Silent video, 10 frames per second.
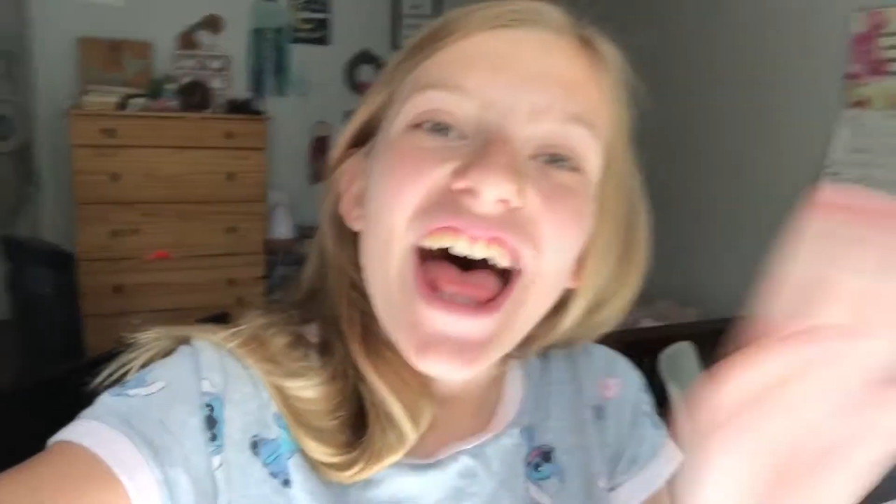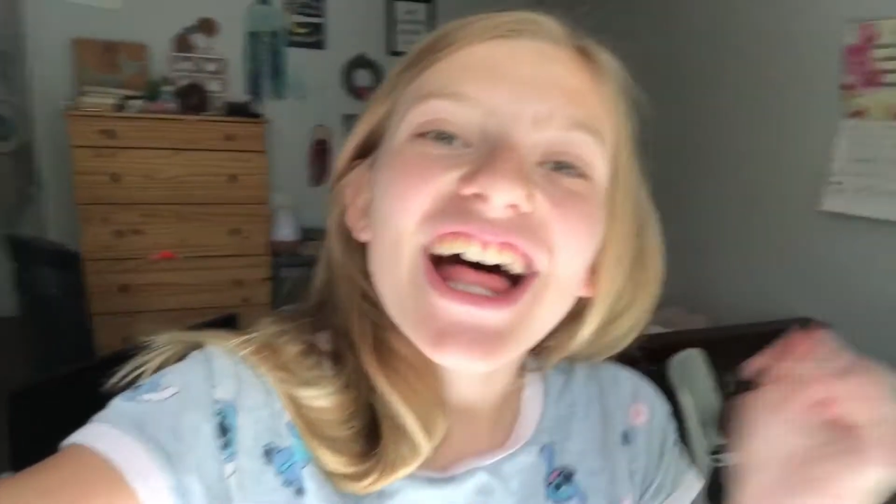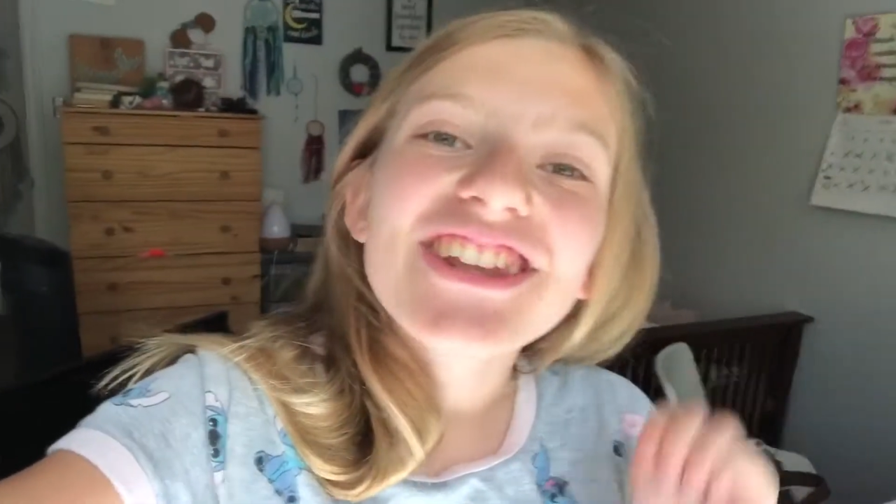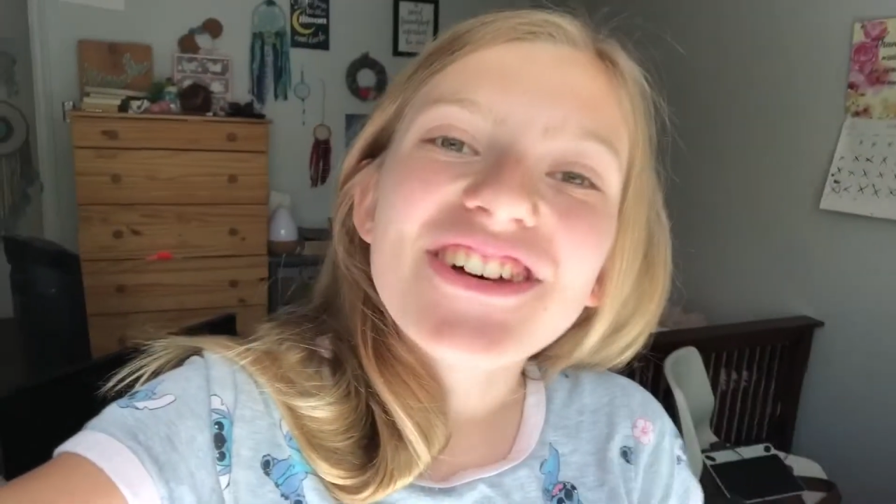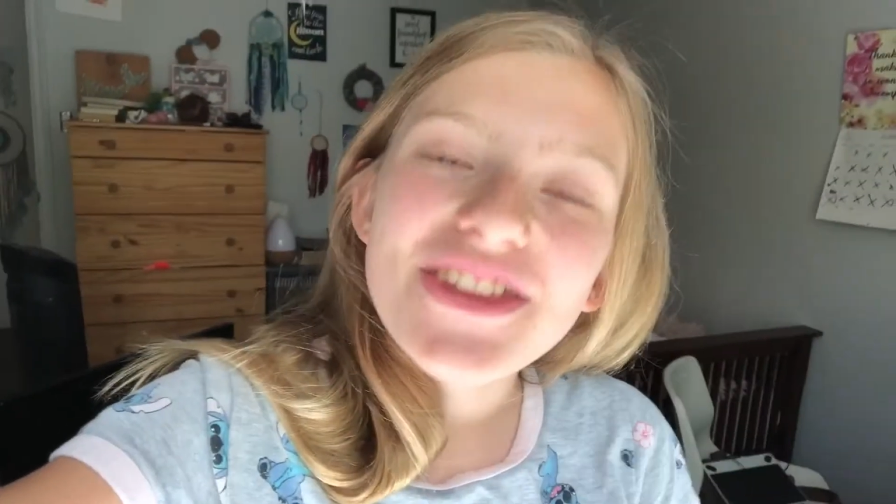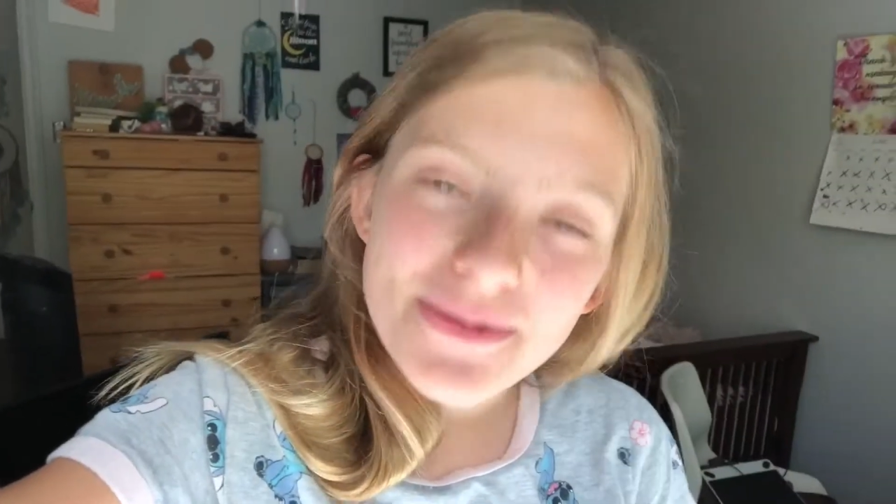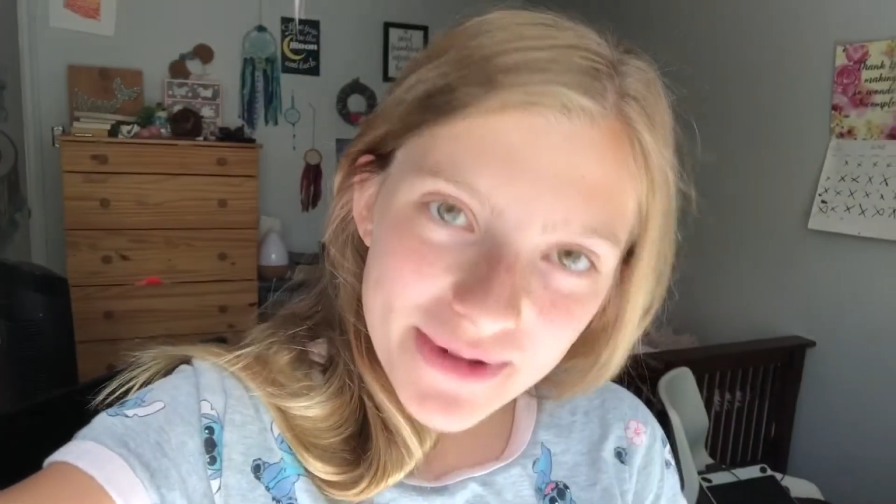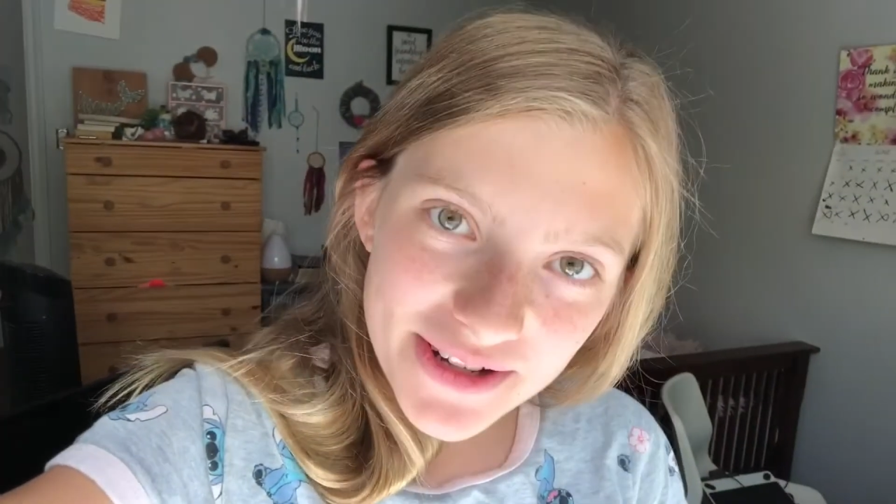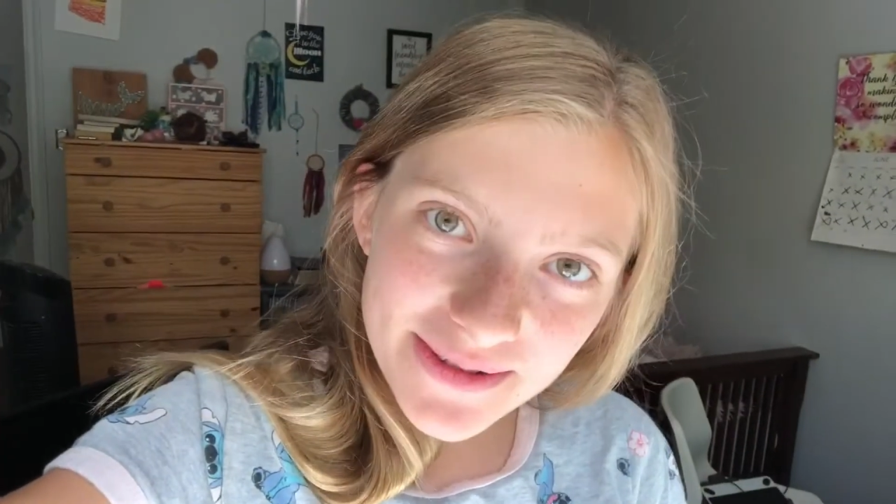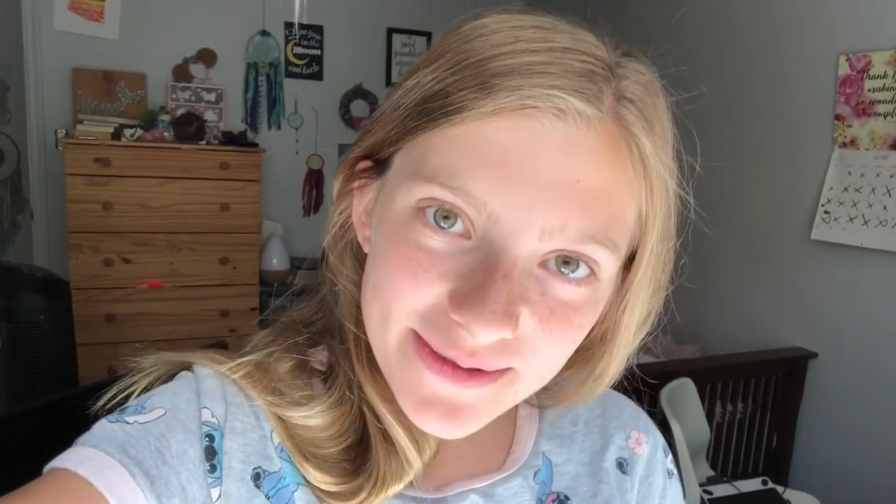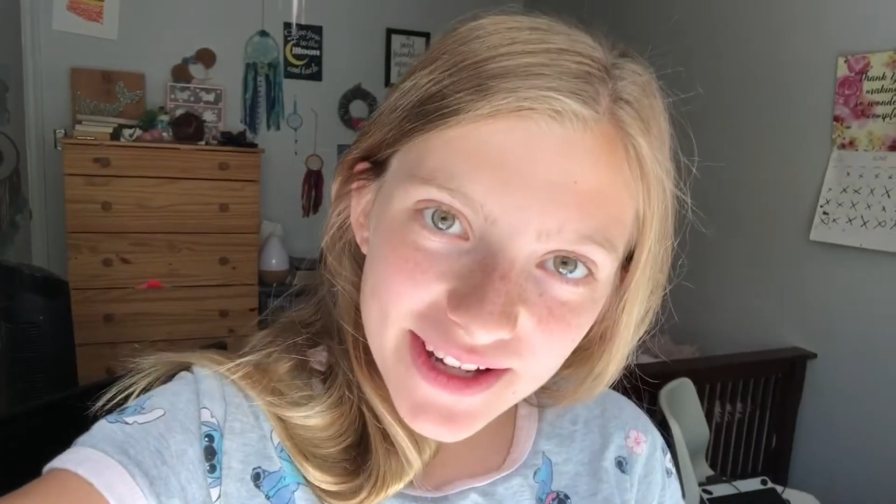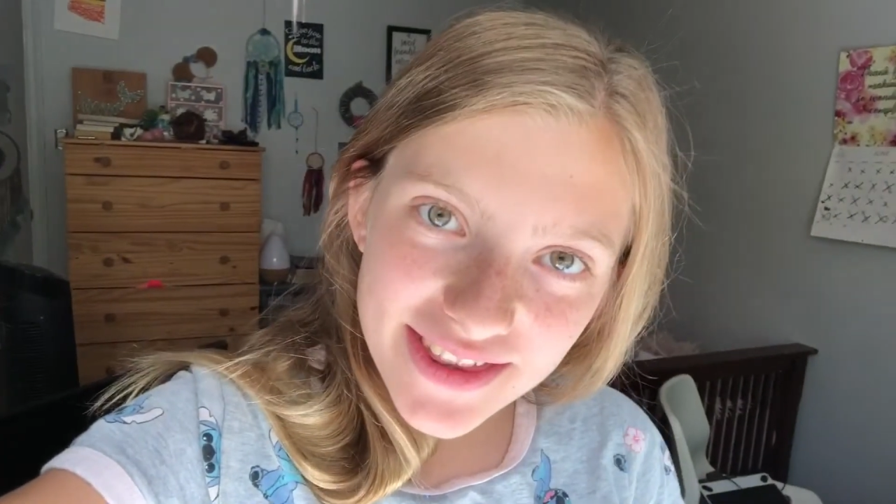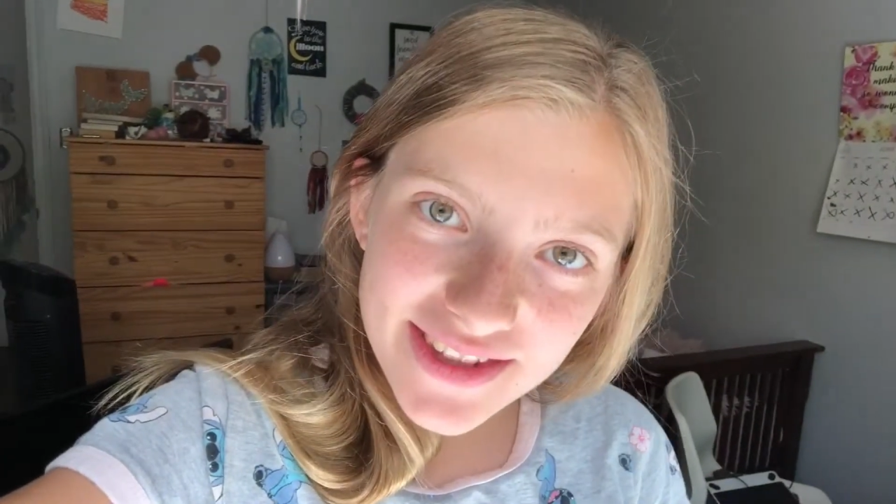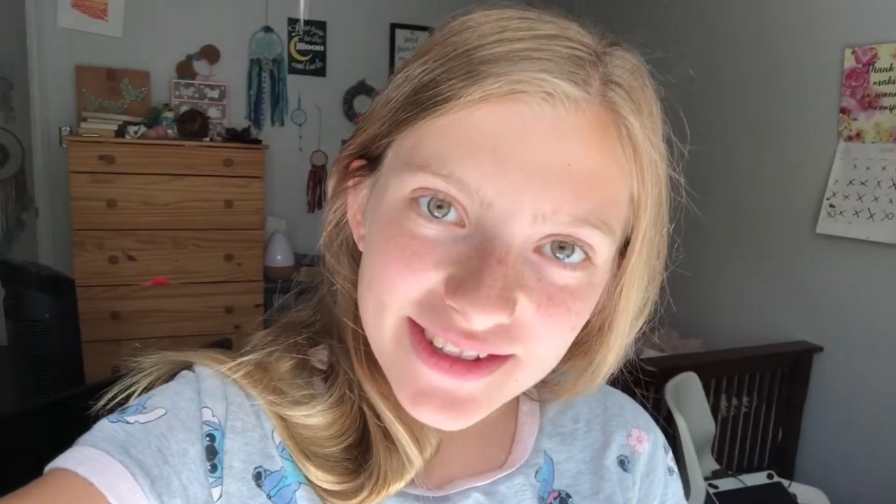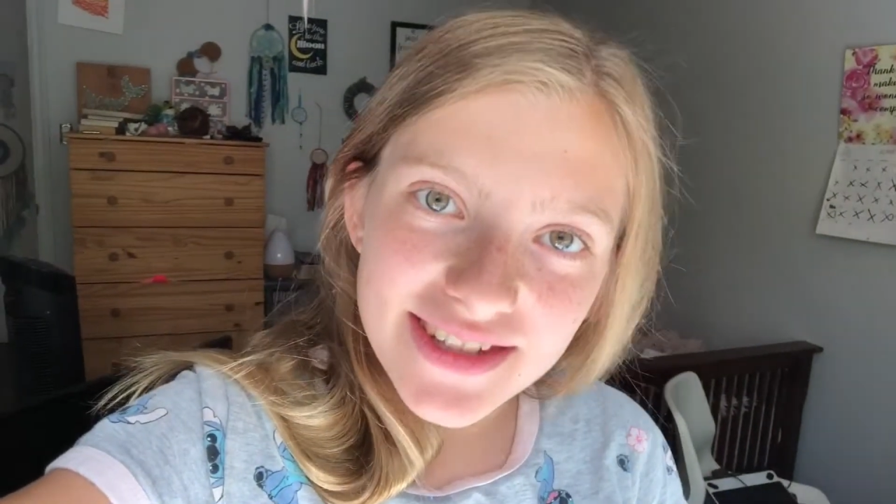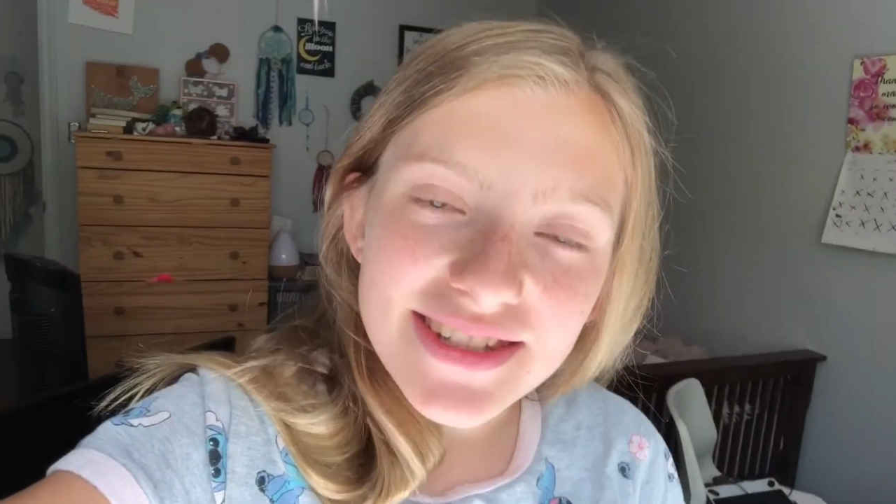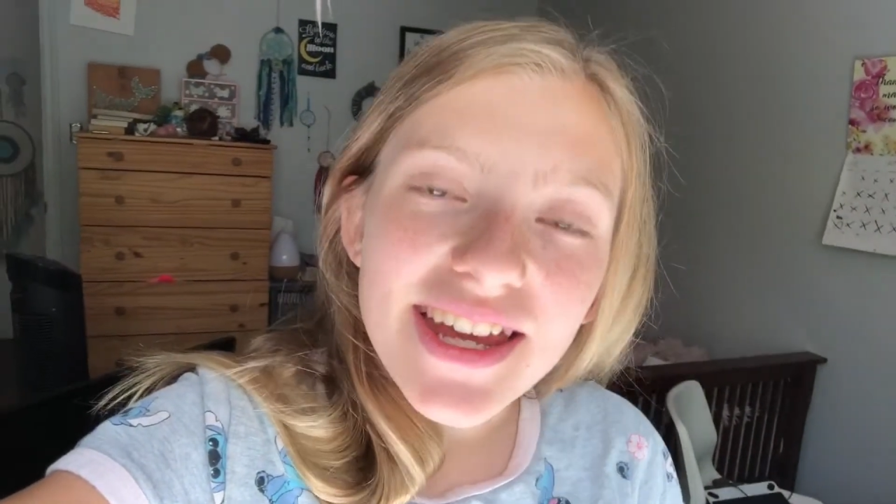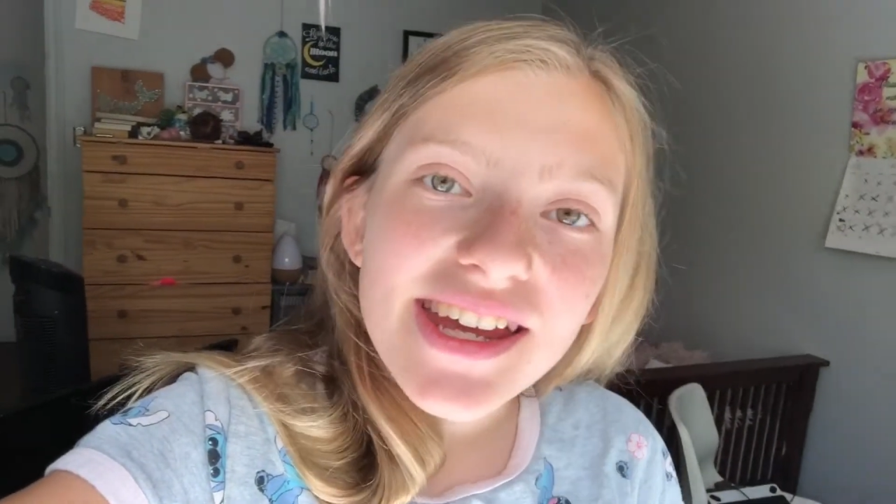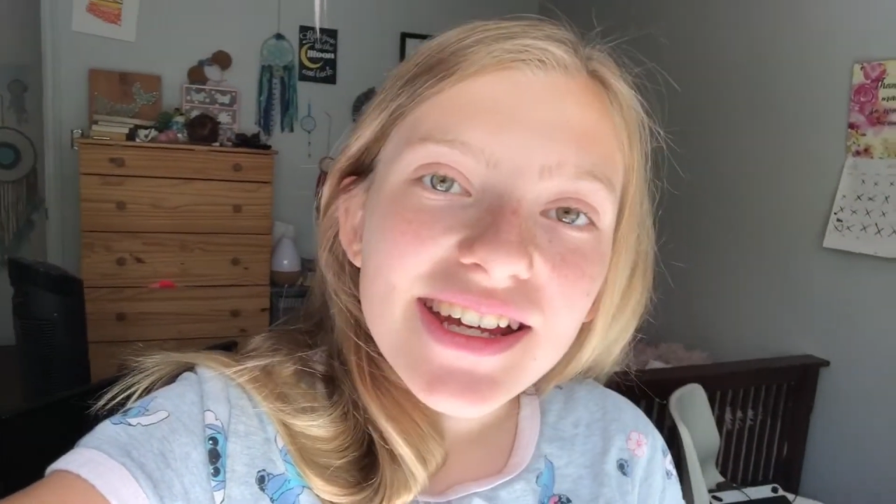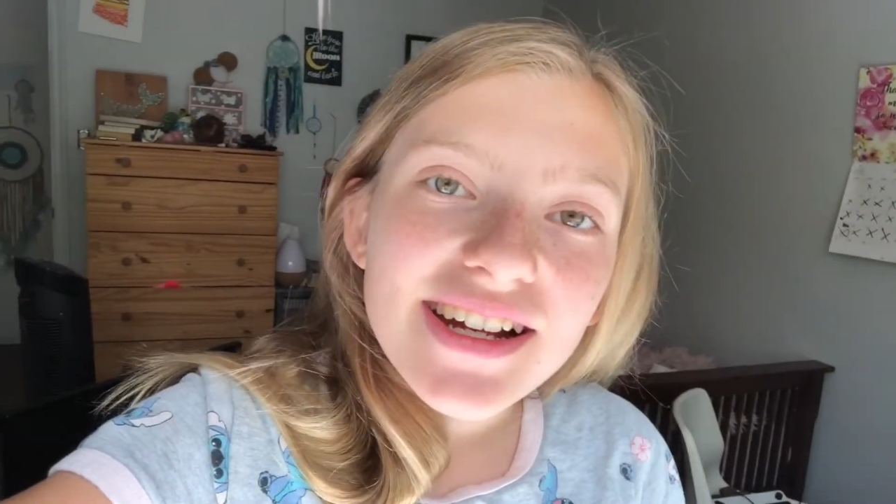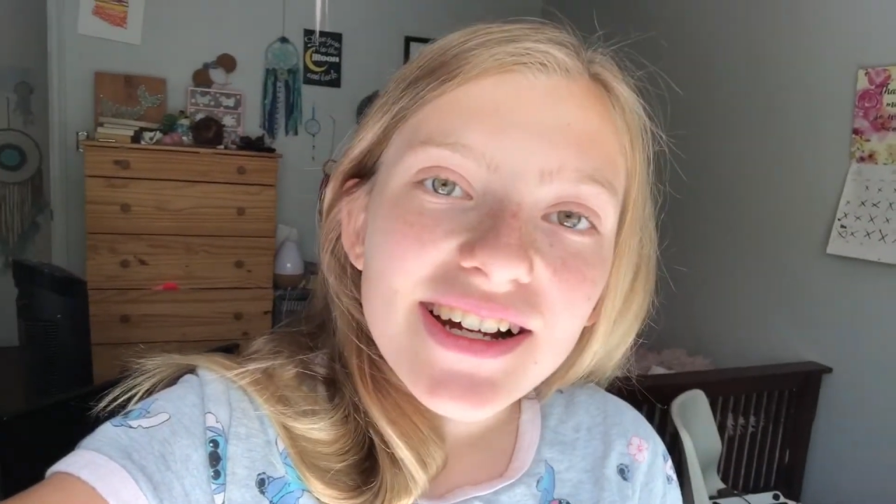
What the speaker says: Hello there, my name is Faith, and today